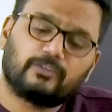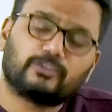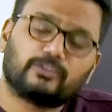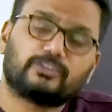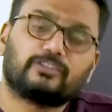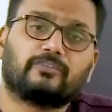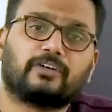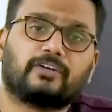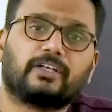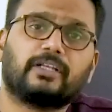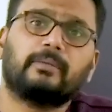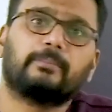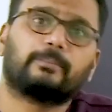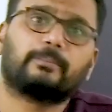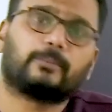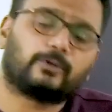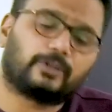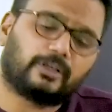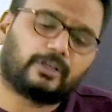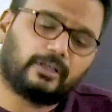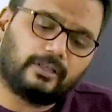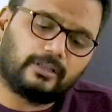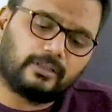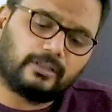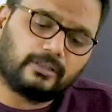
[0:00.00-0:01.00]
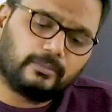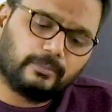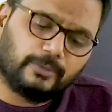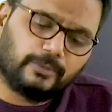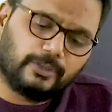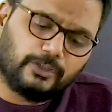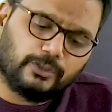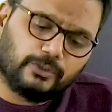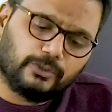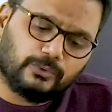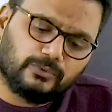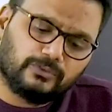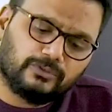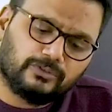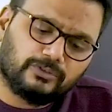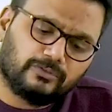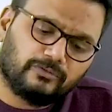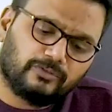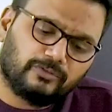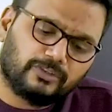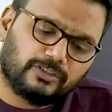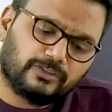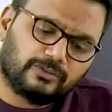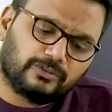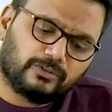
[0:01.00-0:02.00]
was a very important term in news
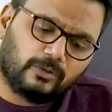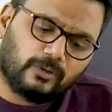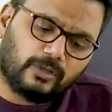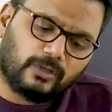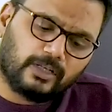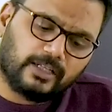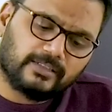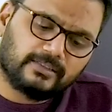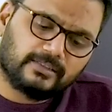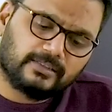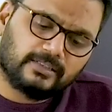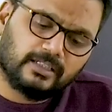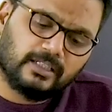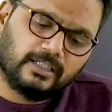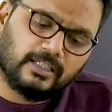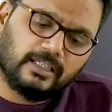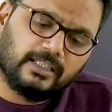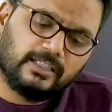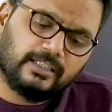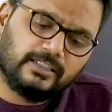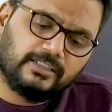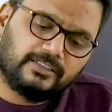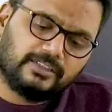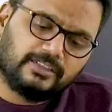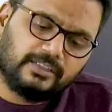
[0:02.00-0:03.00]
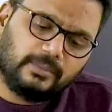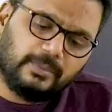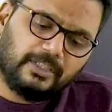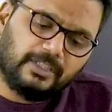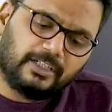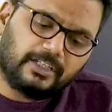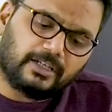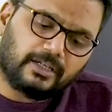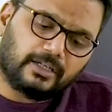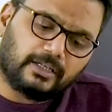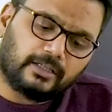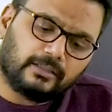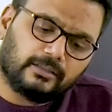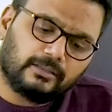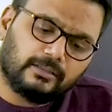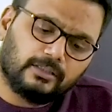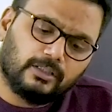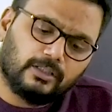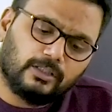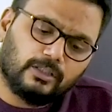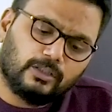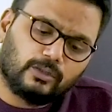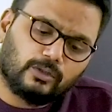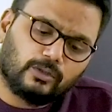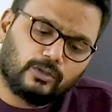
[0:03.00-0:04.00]
which is called as CBDR.
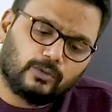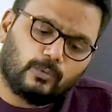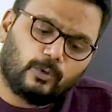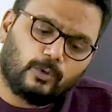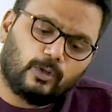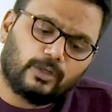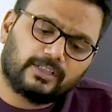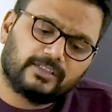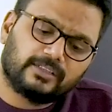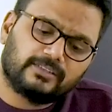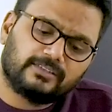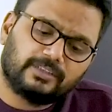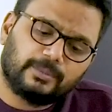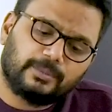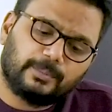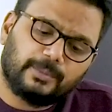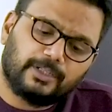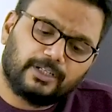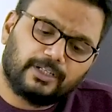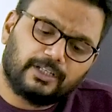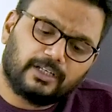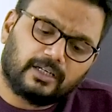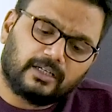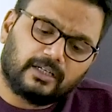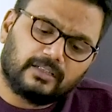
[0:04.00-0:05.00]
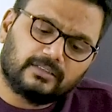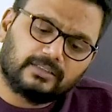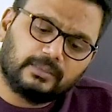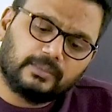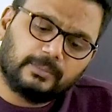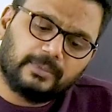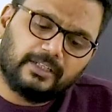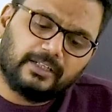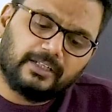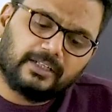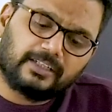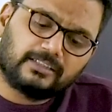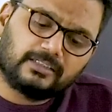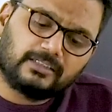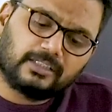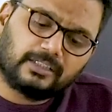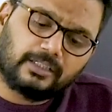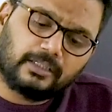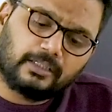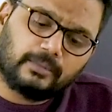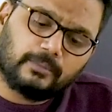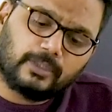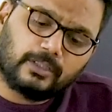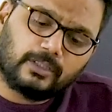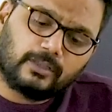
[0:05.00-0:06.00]
Now, what is CBDR? CBDR is
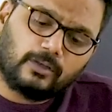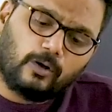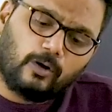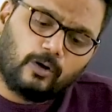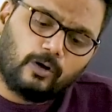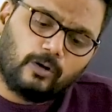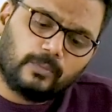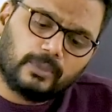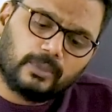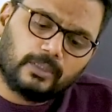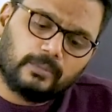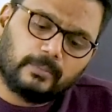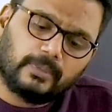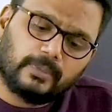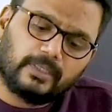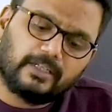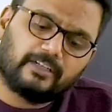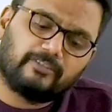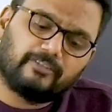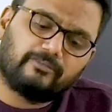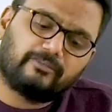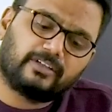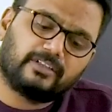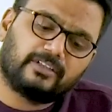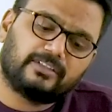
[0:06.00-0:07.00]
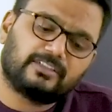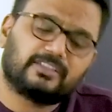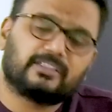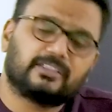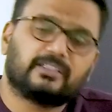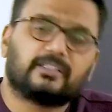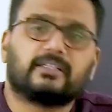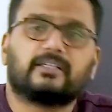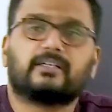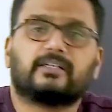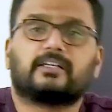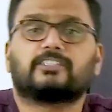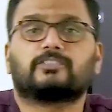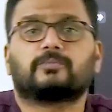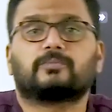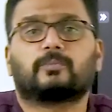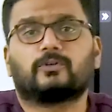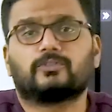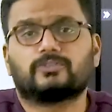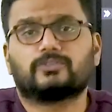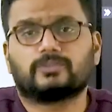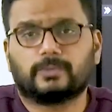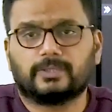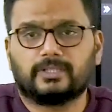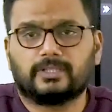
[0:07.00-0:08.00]
nothing but common but differentiated
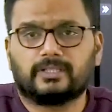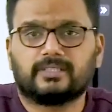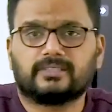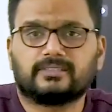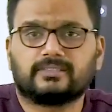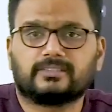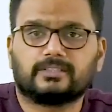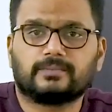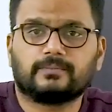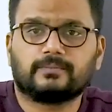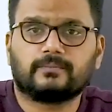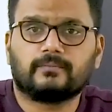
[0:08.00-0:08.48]
responsibilities.